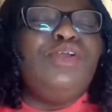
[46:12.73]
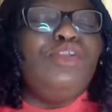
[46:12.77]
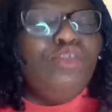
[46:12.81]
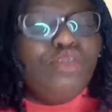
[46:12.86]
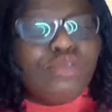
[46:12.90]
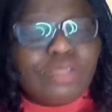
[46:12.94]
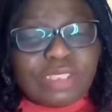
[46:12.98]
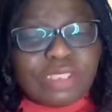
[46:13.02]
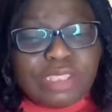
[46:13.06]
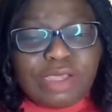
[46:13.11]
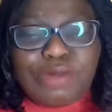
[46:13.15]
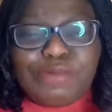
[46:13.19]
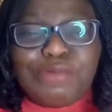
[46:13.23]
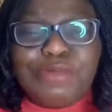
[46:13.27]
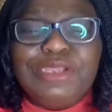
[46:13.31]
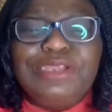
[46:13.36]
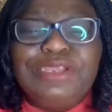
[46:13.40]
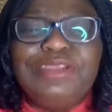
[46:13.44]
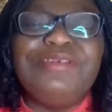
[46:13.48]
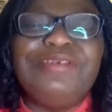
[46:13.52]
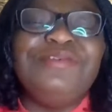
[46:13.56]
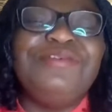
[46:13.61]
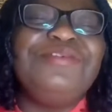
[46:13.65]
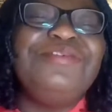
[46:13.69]
close our
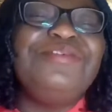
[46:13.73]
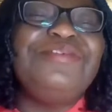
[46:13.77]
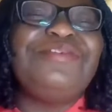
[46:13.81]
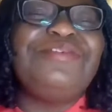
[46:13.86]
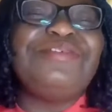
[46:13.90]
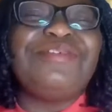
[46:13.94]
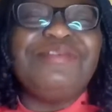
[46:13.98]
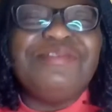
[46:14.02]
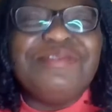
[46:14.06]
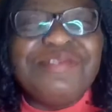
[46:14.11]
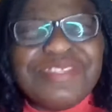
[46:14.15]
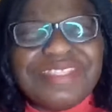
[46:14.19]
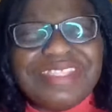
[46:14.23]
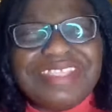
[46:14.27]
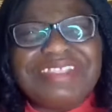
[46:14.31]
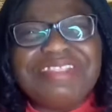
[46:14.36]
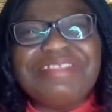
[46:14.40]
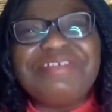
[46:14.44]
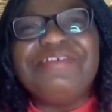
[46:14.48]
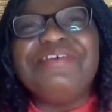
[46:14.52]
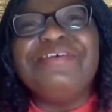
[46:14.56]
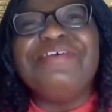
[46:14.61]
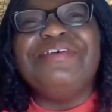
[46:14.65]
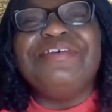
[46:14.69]
windows, close the
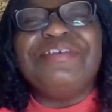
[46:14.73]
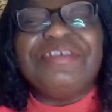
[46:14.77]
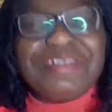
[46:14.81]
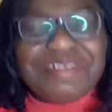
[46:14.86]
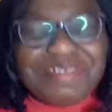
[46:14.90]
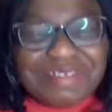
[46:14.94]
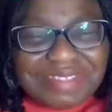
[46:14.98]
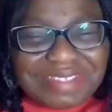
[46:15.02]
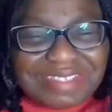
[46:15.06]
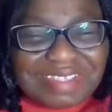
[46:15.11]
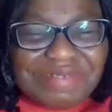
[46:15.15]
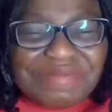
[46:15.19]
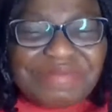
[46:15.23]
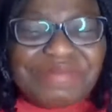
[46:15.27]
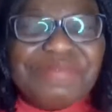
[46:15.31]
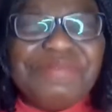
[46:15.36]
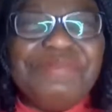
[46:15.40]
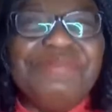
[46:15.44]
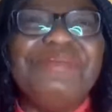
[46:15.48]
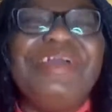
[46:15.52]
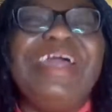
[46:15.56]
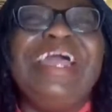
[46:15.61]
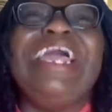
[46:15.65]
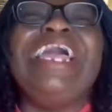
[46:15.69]
door, close
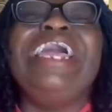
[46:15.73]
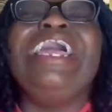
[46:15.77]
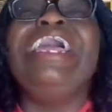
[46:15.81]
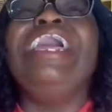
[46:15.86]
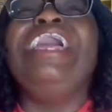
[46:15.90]
everywhere,